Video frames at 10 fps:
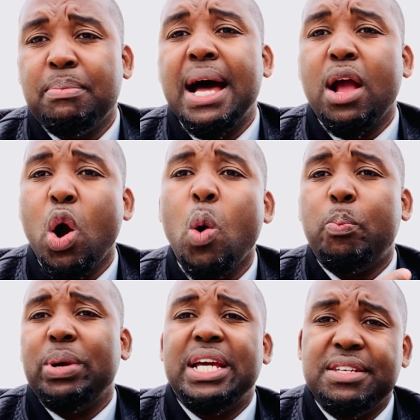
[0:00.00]
my hope
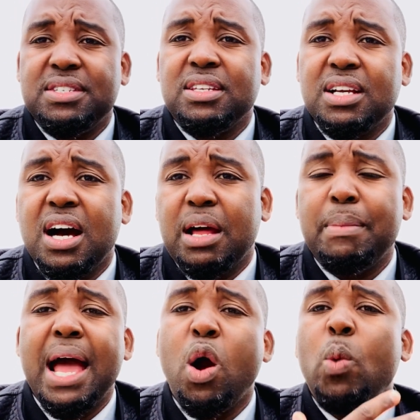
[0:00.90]
is in God.
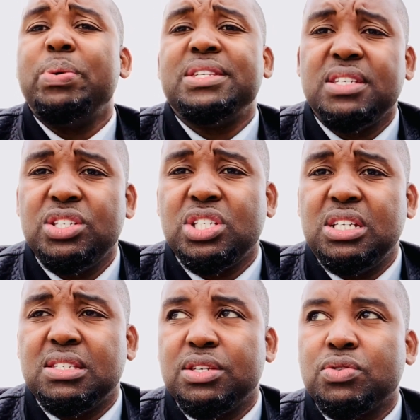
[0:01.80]
My hope is in
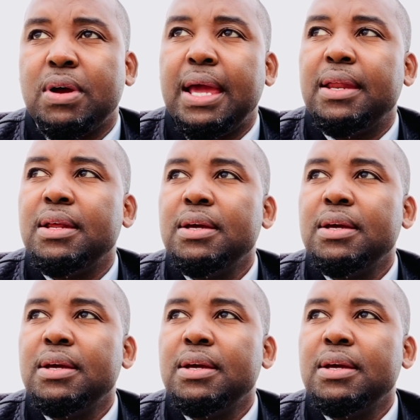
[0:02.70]
Jesus, right?